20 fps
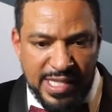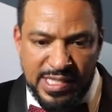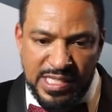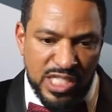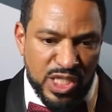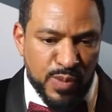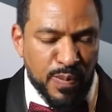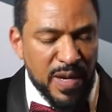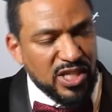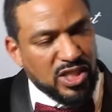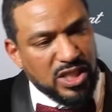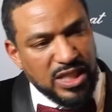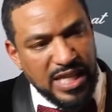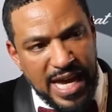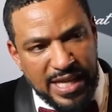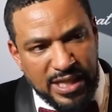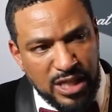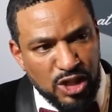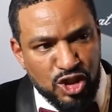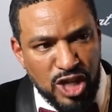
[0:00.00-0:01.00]
especially
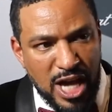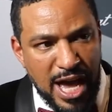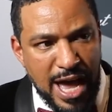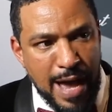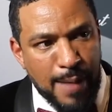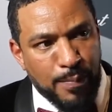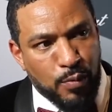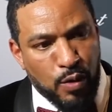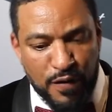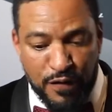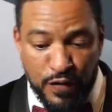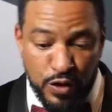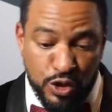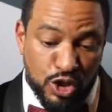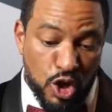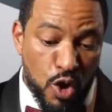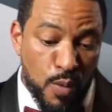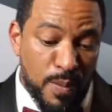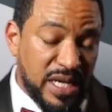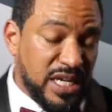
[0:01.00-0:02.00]
at the job where for
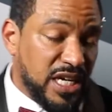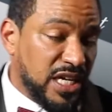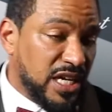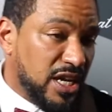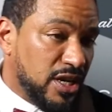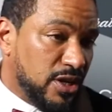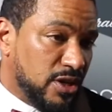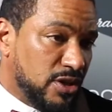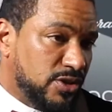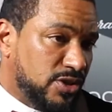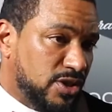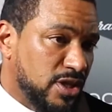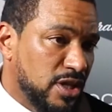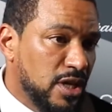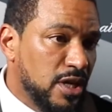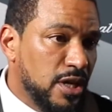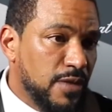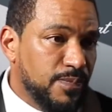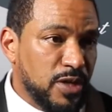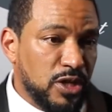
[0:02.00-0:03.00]
so many years,
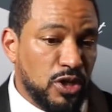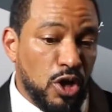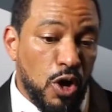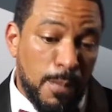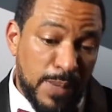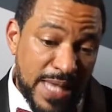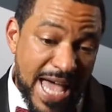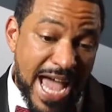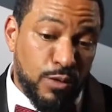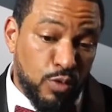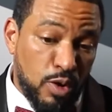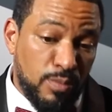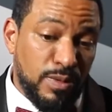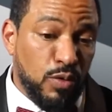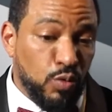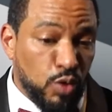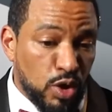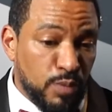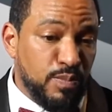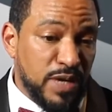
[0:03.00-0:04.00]
black women
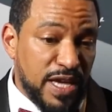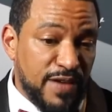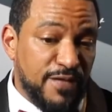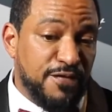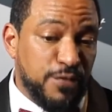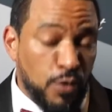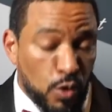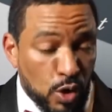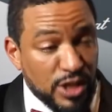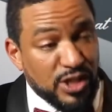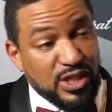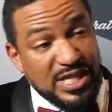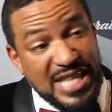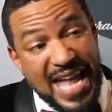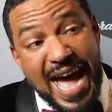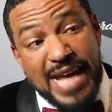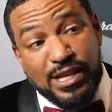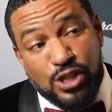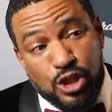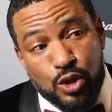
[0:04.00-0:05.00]
would be forced
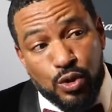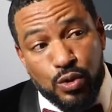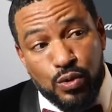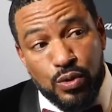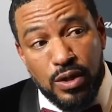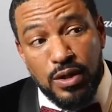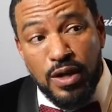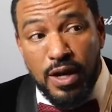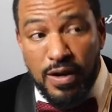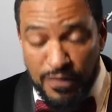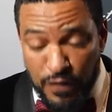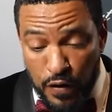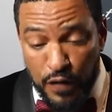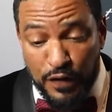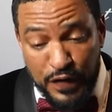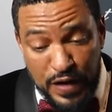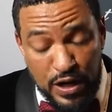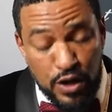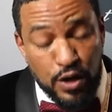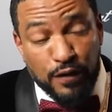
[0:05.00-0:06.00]
not to for
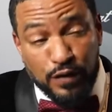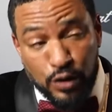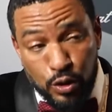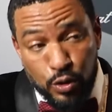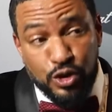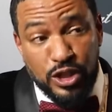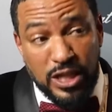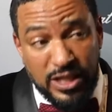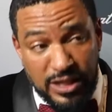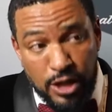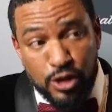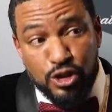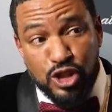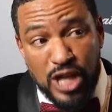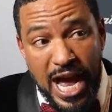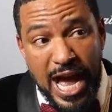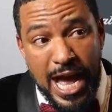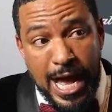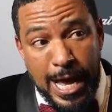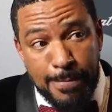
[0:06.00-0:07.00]
fear of losing their
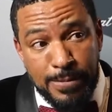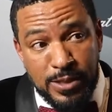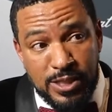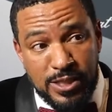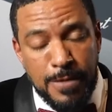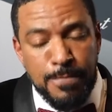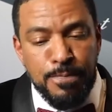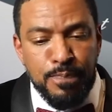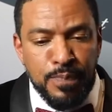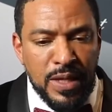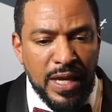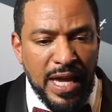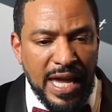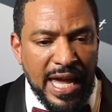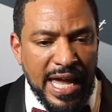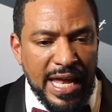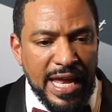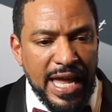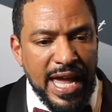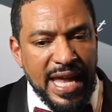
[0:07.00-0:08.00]
jobs.
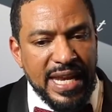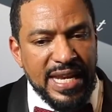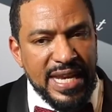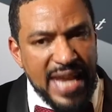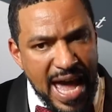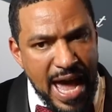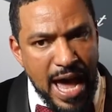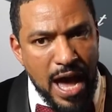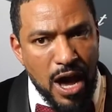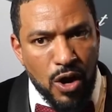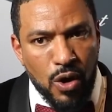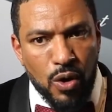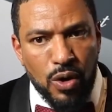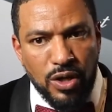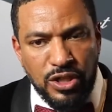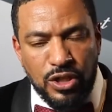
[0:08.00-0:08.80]
And now,